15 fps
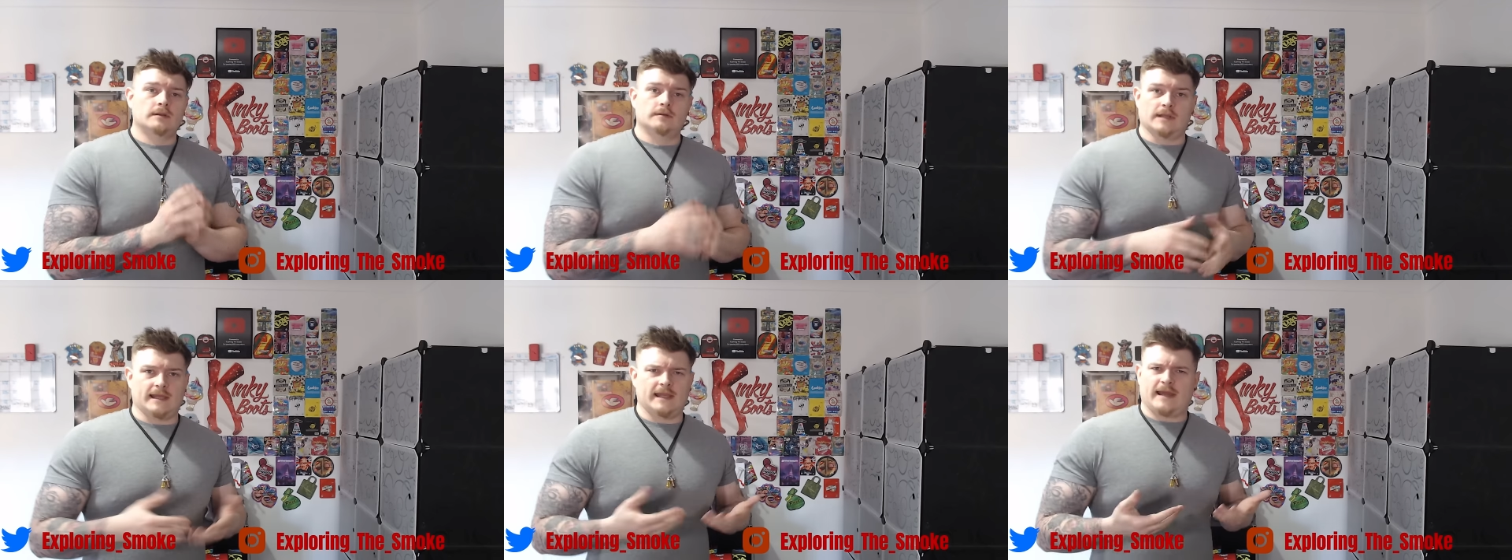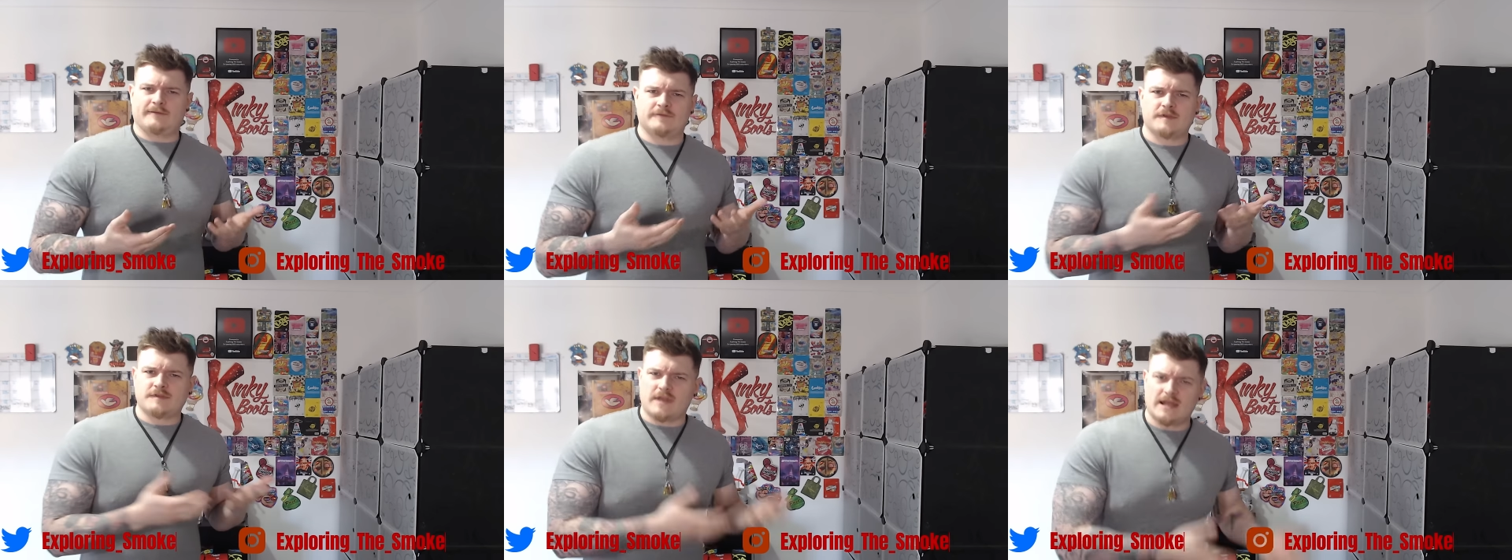they have
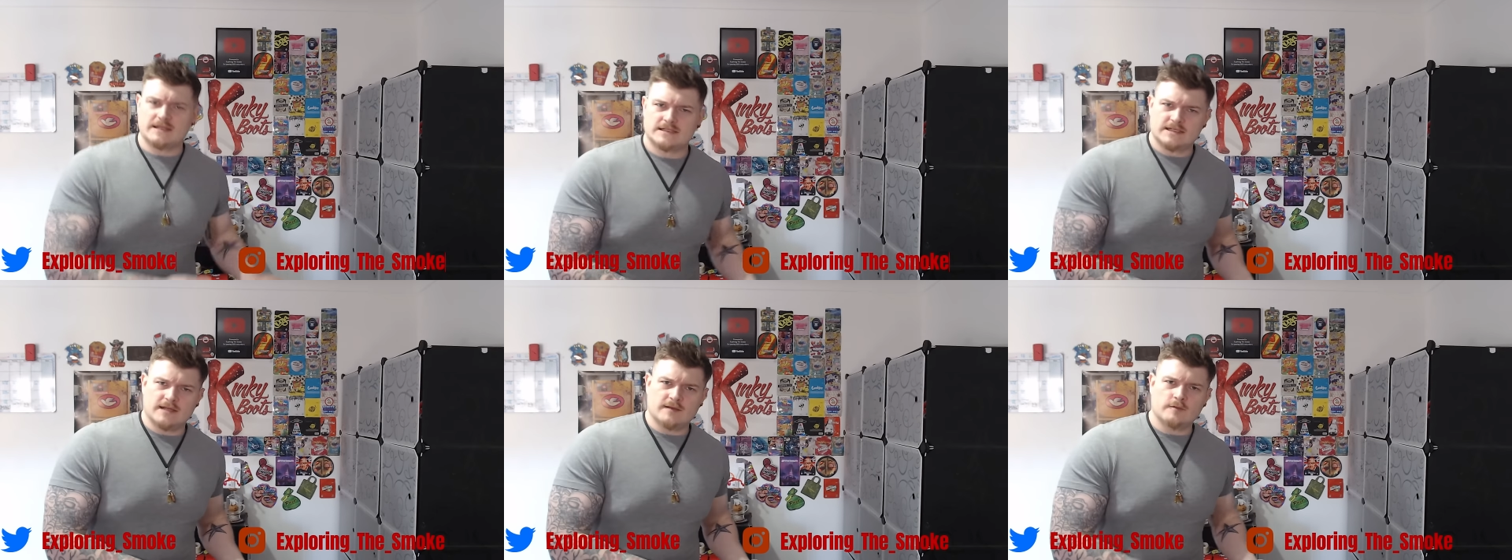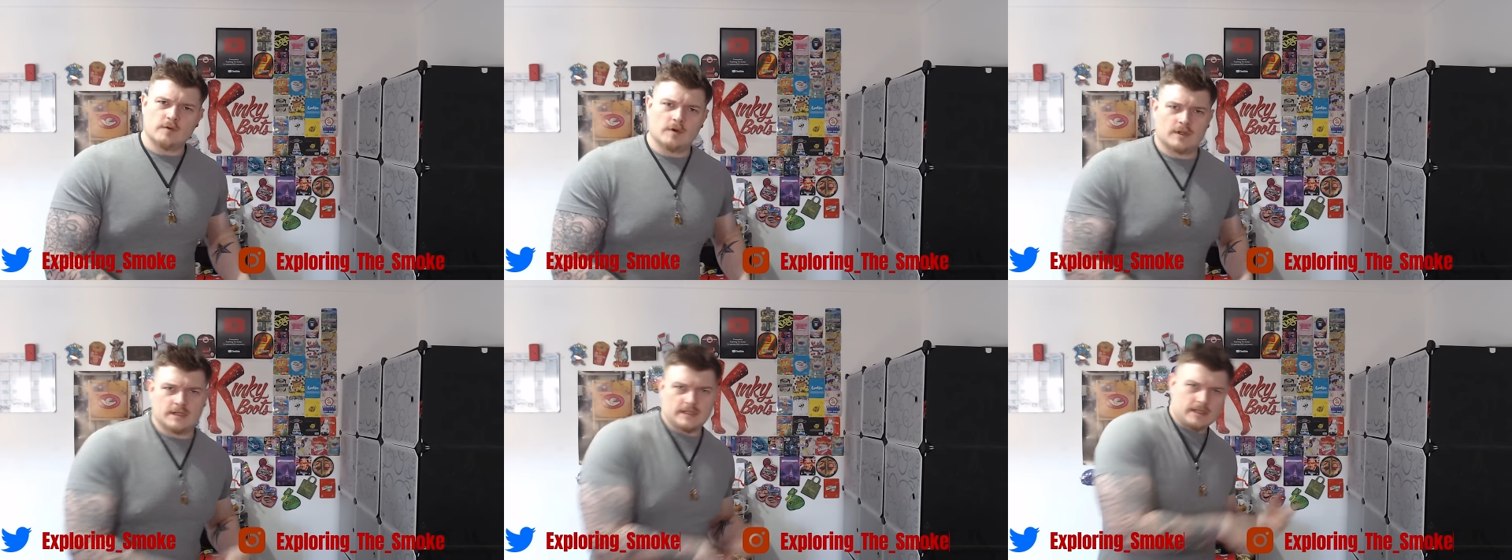to stand still
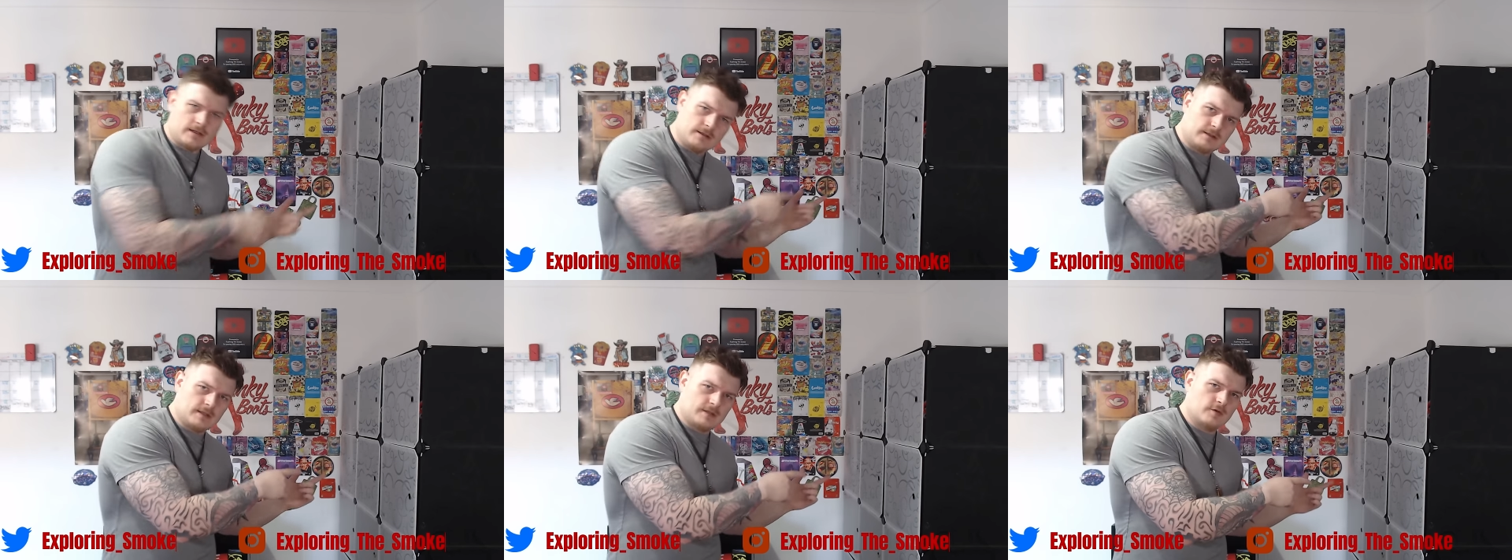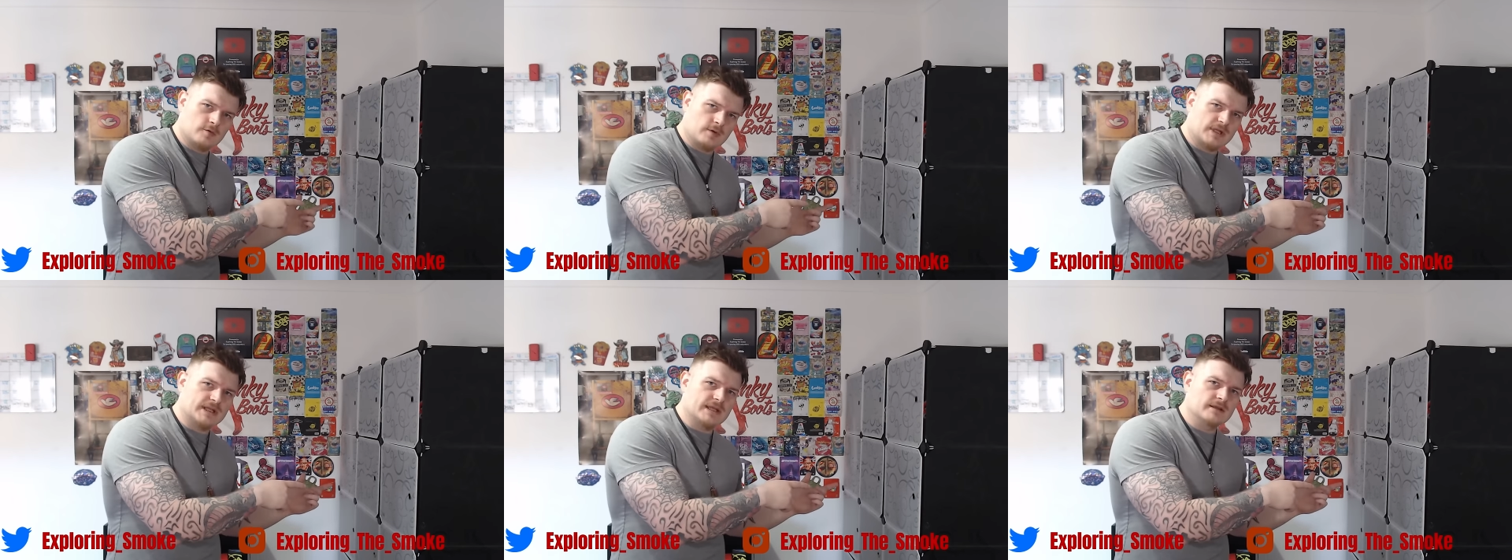or can they continue
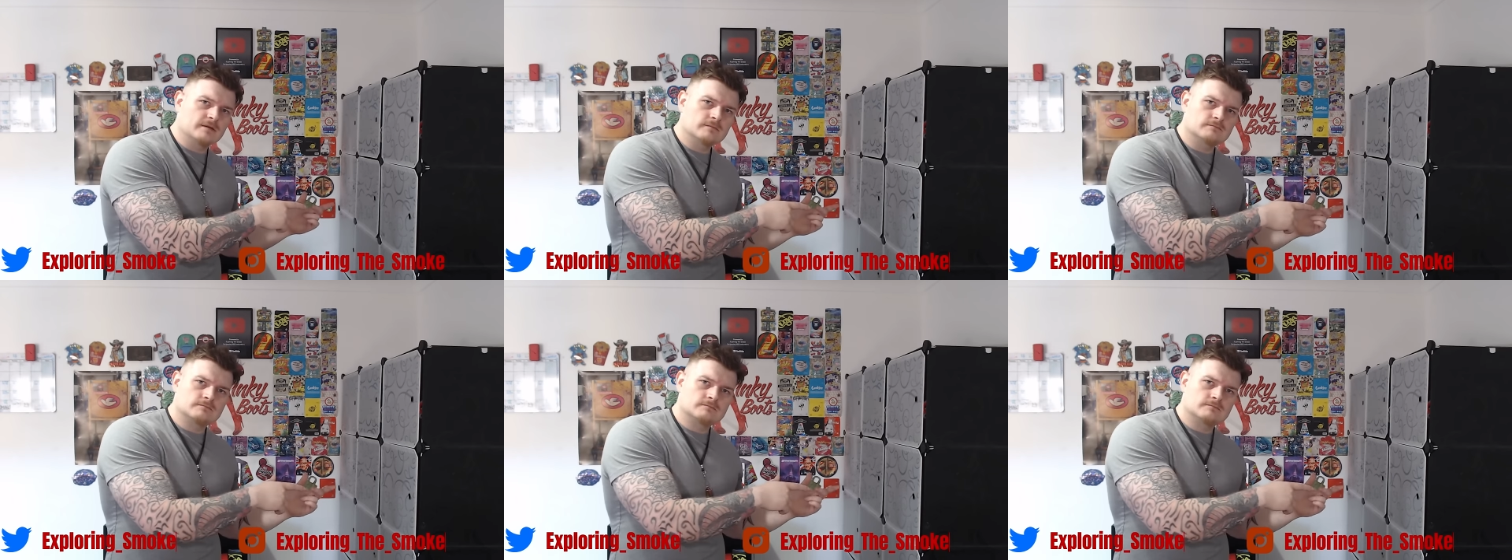running?